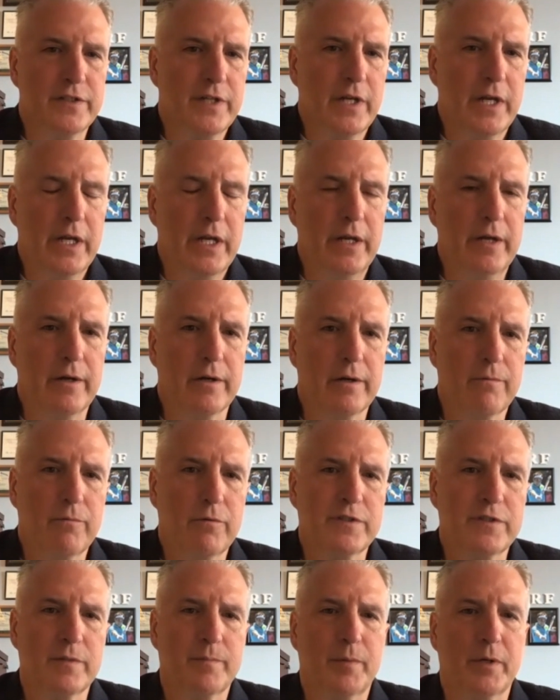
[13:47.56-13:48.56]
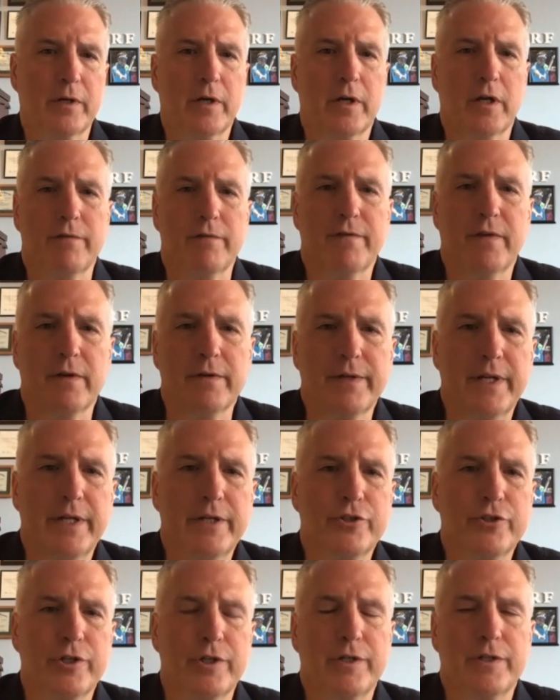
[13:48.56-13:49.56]
to say here with Superior Health
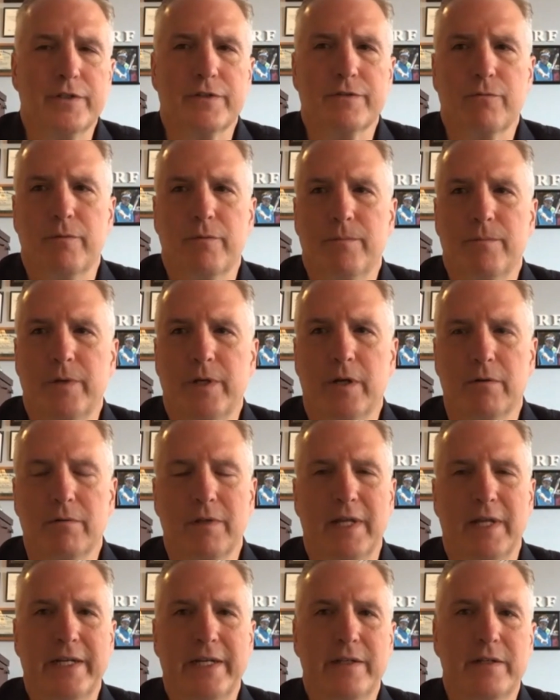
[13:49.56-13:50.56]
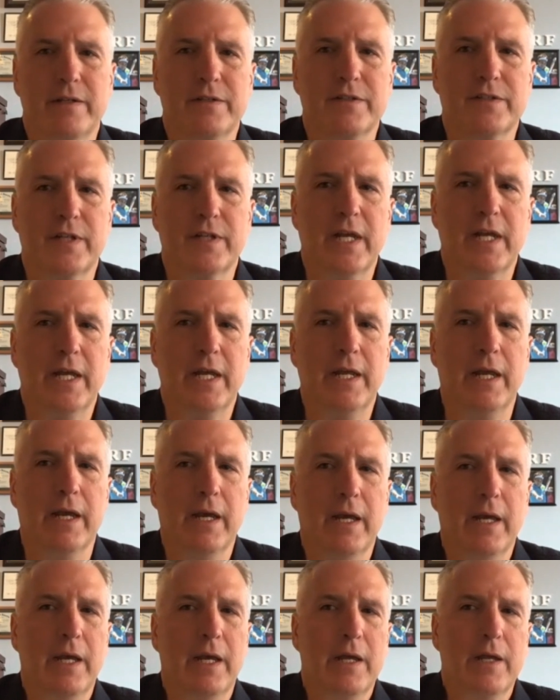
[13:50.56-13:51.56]
Foundation is we don't like to
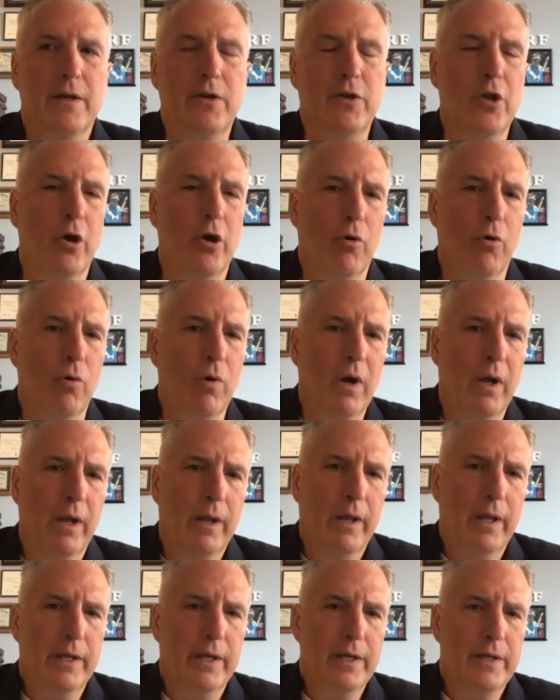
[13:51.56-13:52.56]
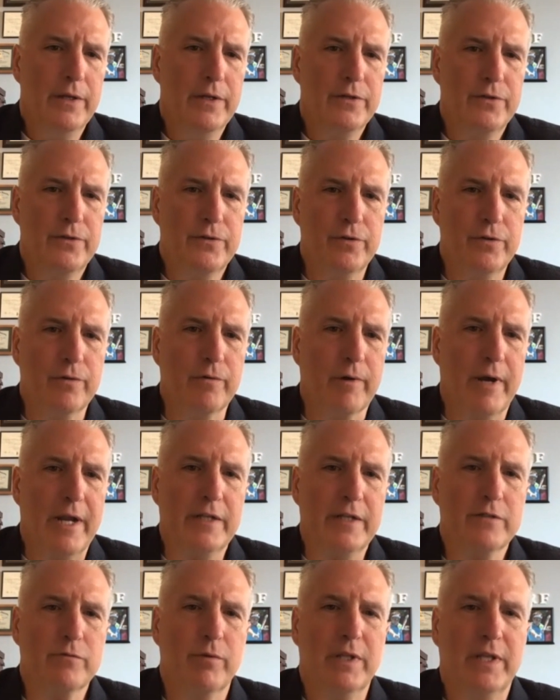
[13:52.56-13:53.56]
say no to
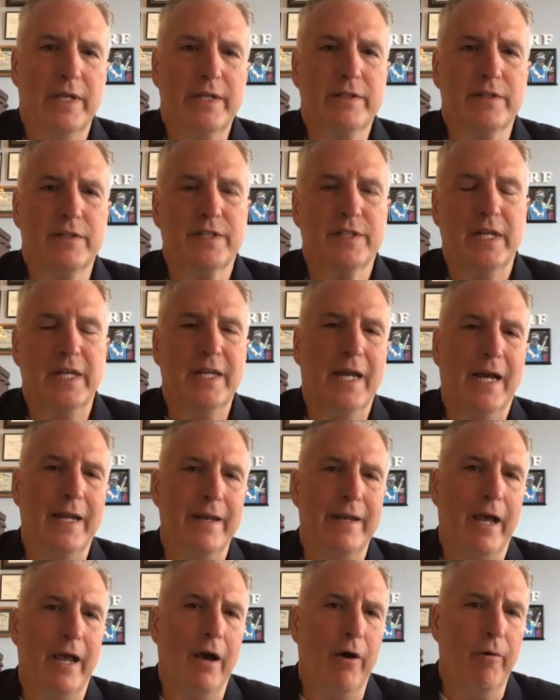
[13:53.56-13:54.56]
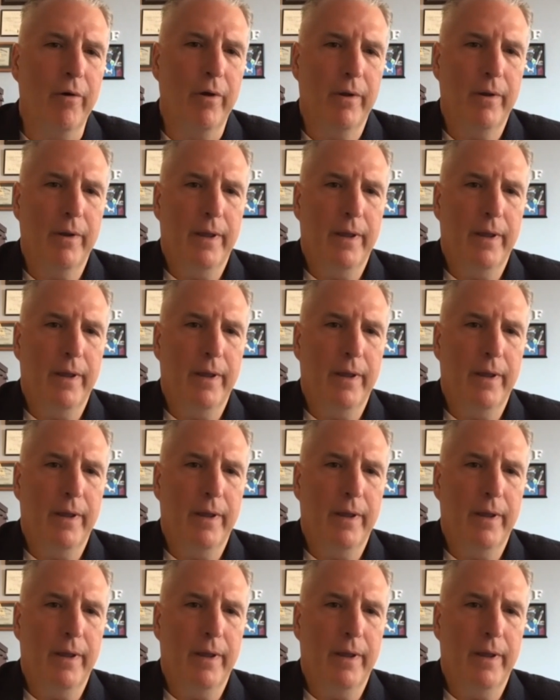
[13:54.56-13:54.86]
grants. We like to say not now.